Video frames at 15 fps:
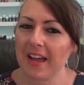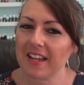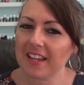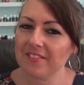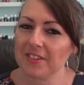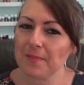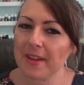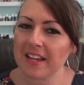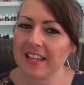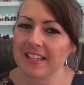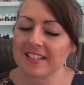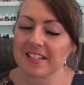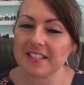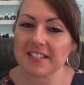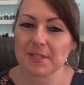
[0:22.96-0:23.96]
everybody.
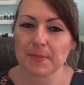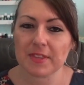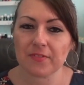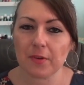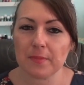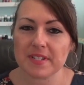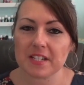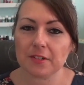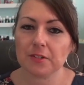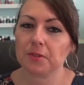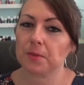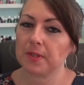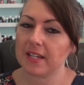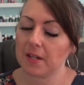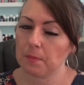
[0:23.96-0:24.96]
It's Elizabeth from Medero
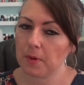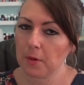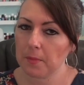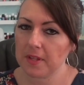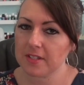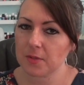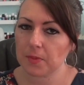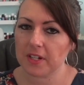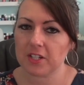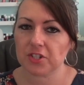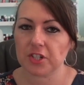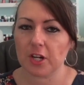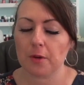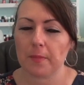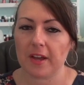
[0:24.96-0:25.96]
Green Moments where I
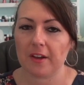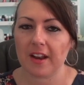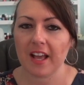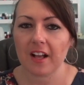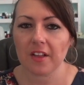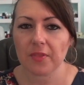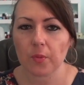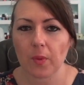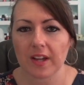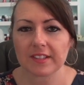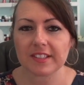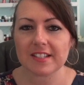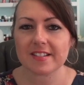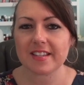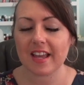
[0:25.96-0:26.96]
share about health,
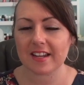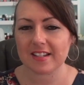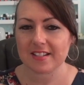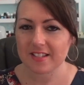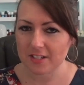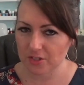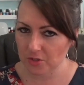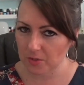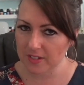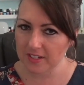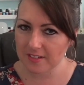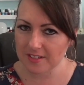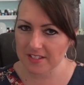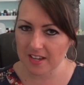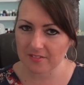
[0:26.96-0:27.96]
wellness, and essential
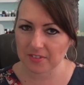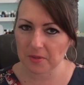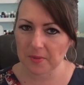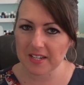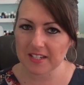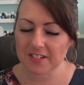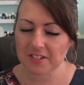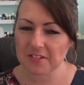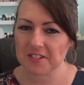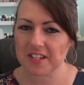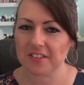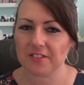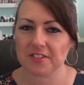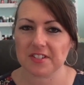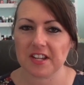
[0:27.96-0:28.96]
oils every week,
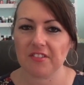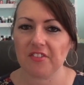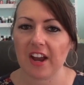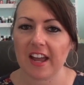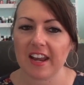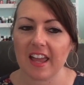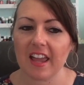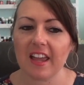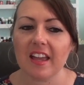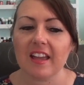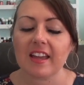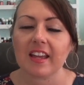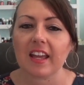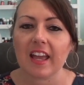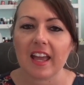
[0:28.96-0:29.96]
Tuesday, Thursday, Friday.
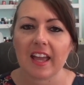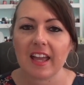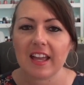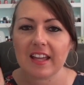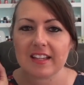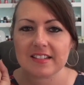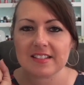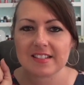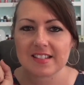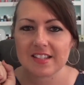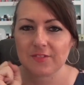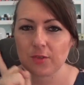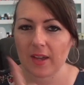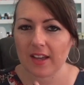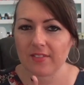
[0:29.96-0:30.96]
And
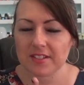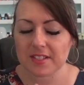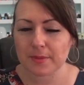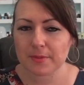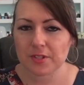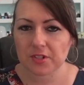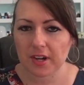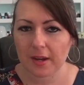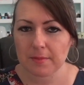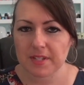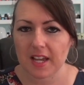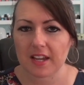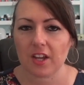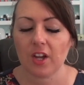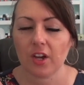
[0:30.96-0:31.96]
if you haven't subscribed
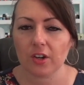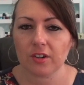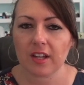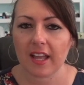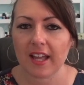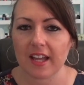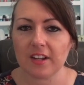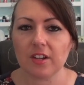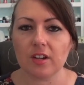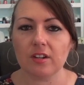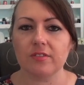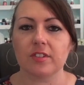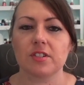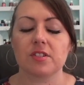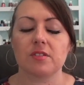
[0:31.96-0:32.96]
yet, head
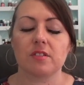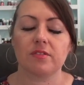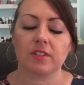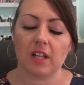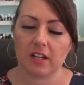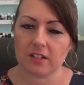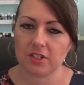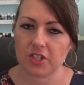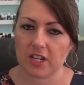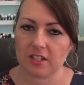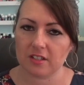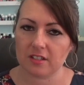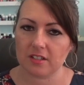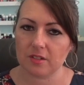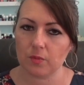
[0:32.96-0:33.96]
over to the vlog
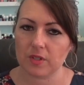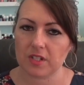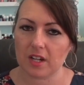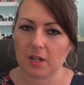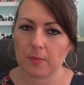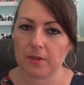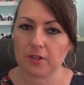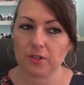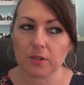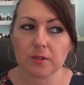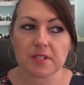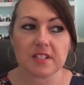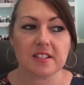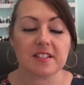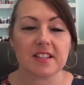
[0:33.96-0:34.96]
channel. We talk about
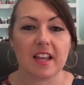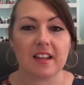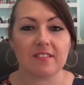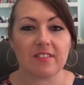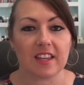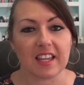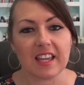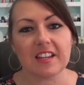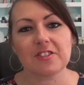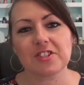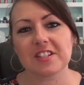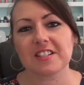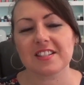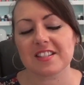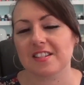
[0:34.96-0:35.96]
cruises and
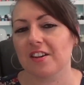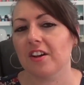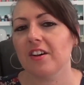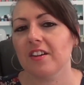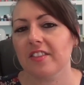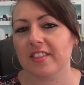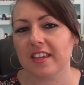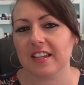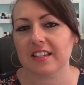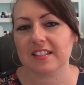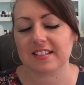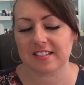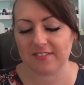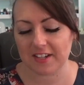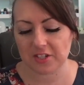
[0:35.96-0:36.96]
vacations and all
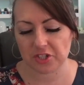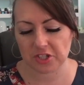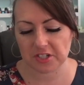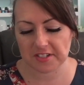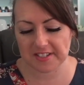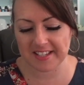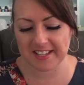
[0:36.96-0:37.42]
things adventures